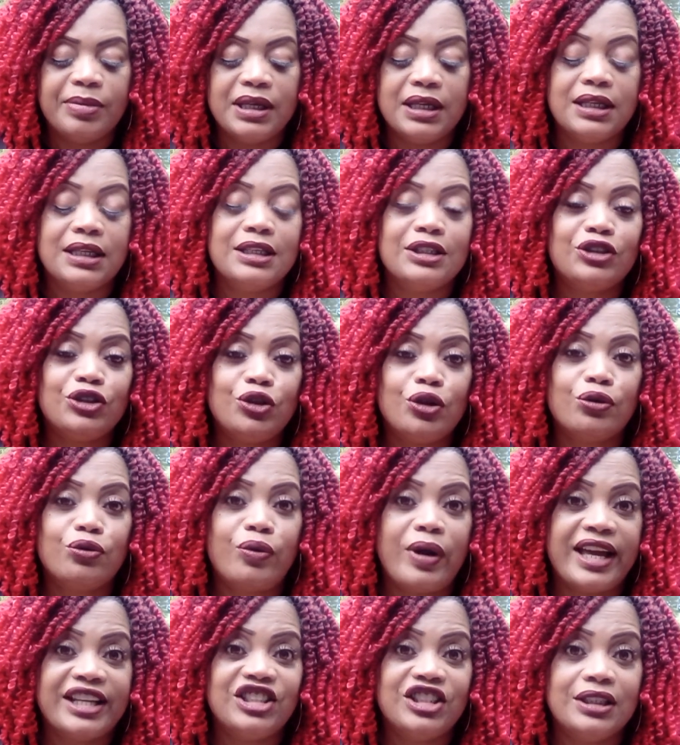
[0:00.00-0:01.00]
It is your
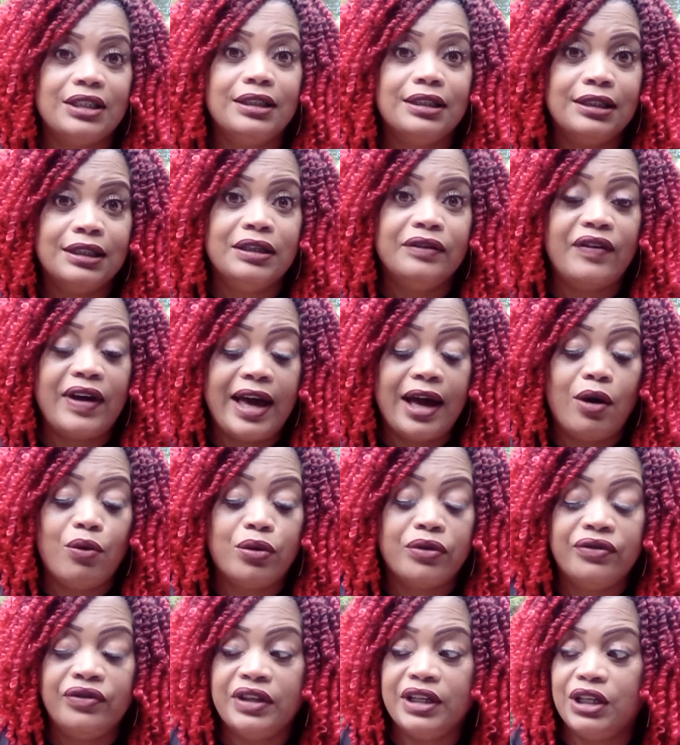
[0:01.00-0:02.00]
Ratchet Love Hour
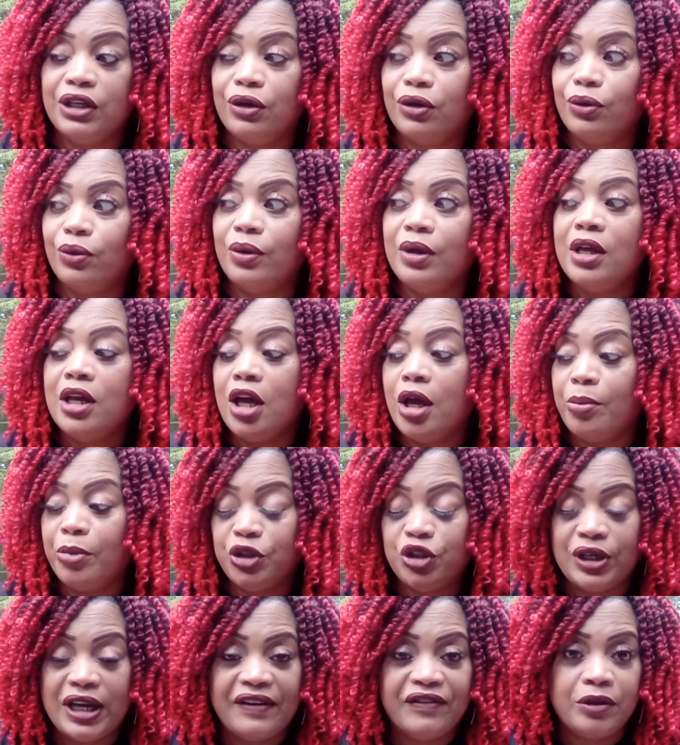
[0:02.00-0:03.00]
video, but
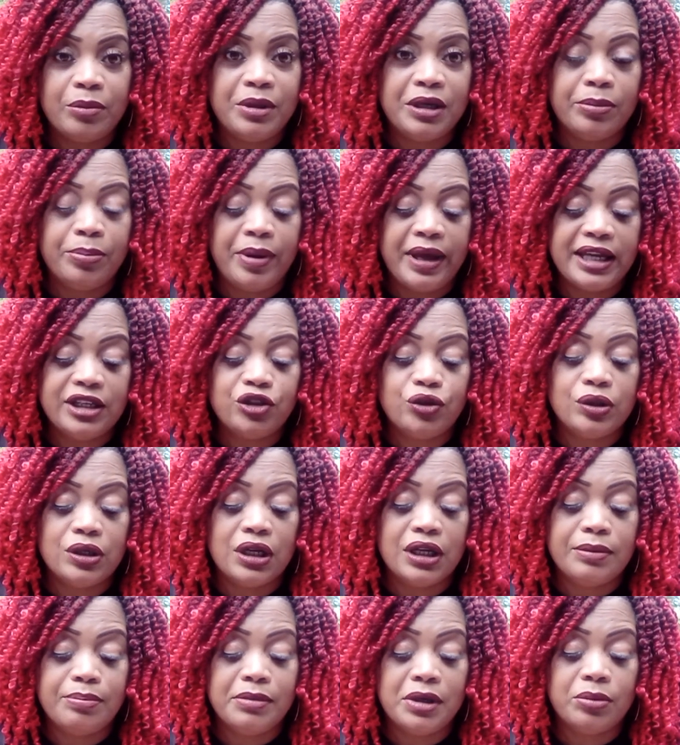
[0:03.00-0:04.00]
you have to be a
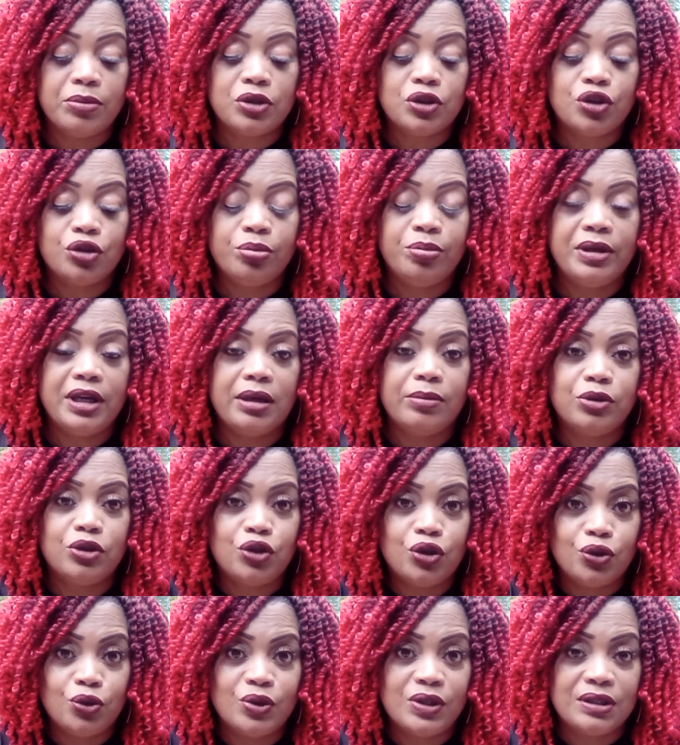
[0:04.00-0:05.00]
Patreon member to be able
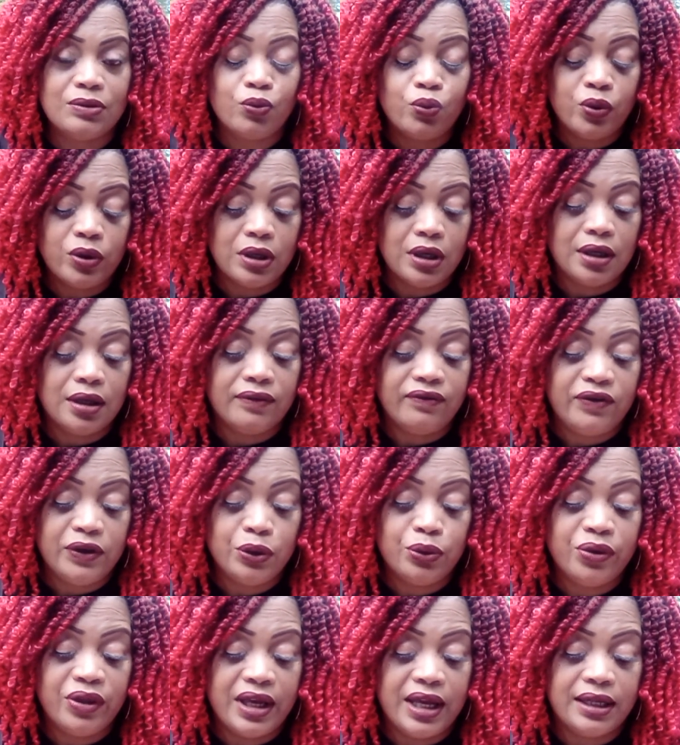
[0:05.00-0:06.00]
to uh, view
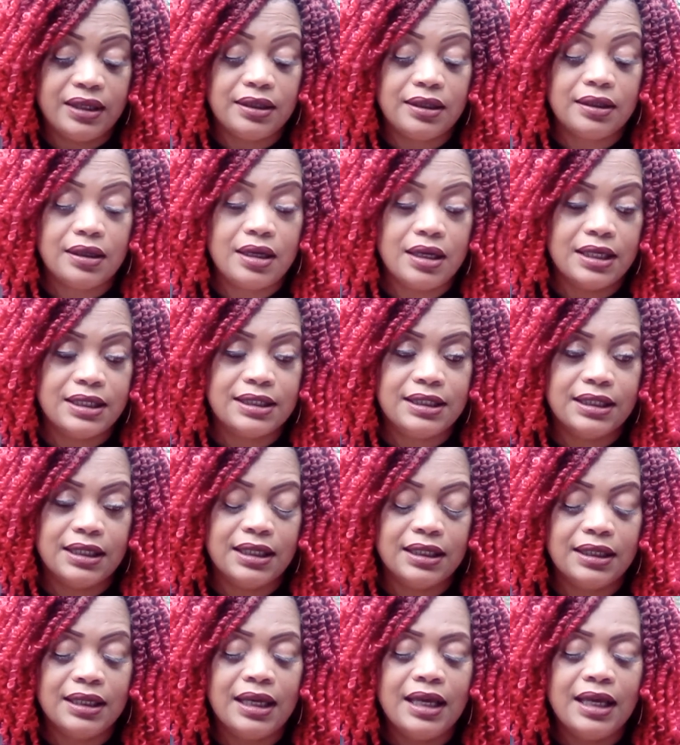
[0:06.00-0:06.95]
that content.